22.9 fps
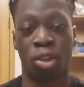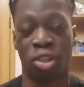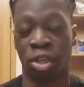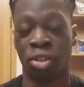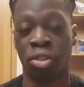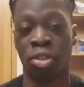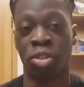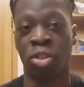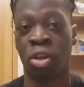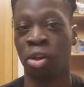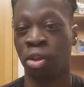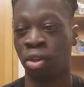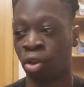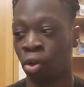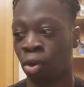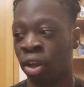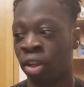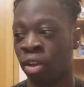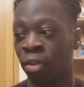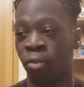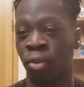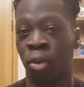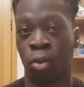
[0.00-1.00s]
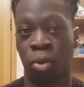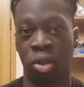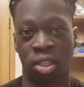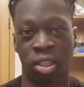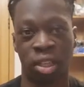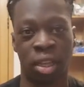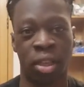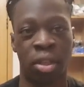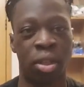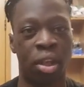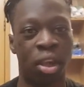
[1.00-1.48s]
Chances are your interviewer will
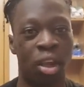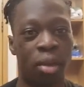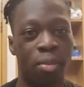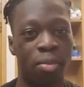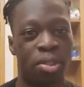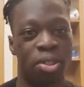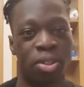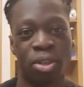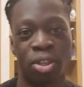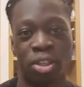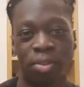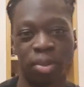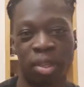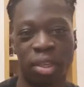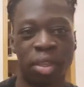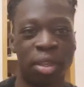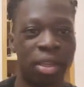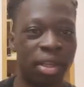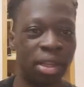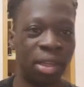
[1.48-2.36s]
say, excuse me,